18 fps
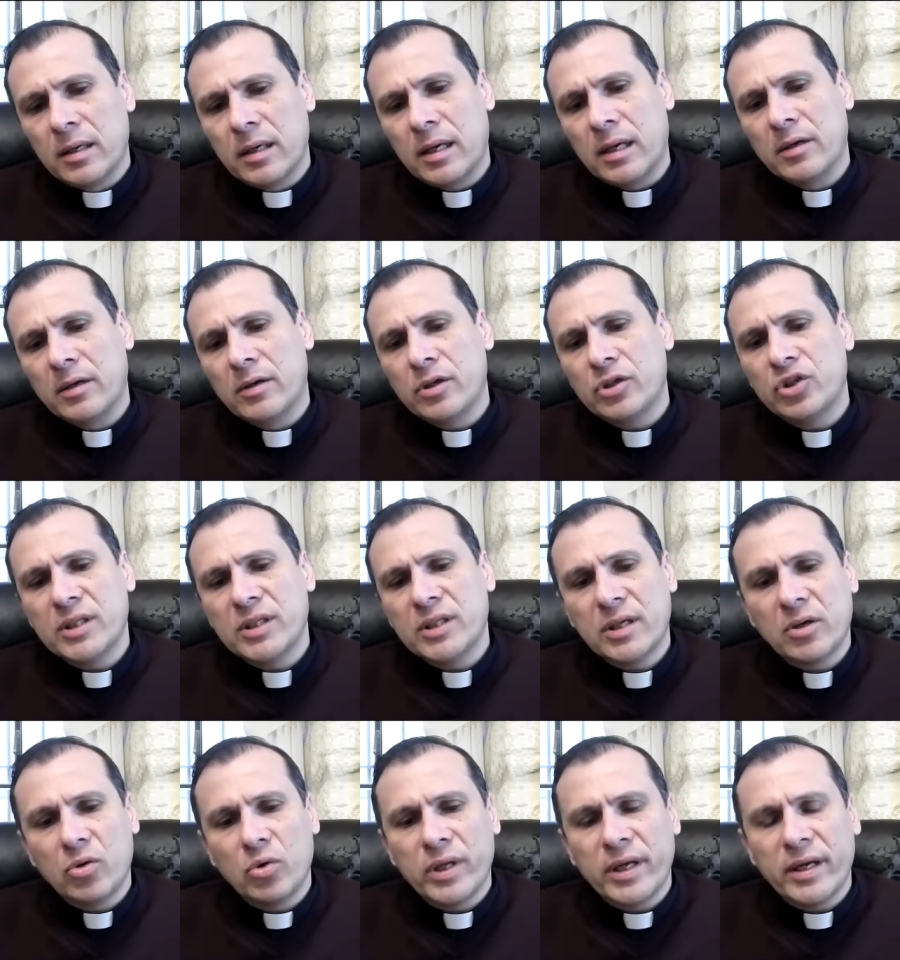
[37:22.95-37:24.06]
uh, Christians,
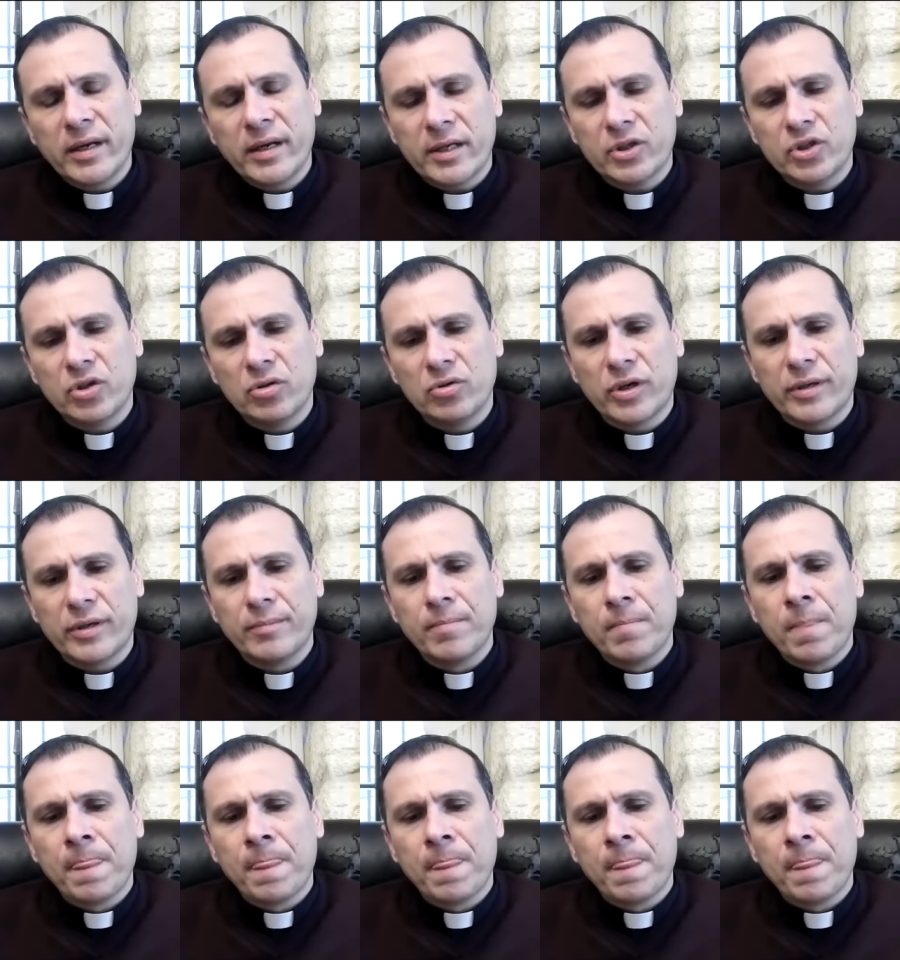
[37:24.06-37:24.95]
including nine children.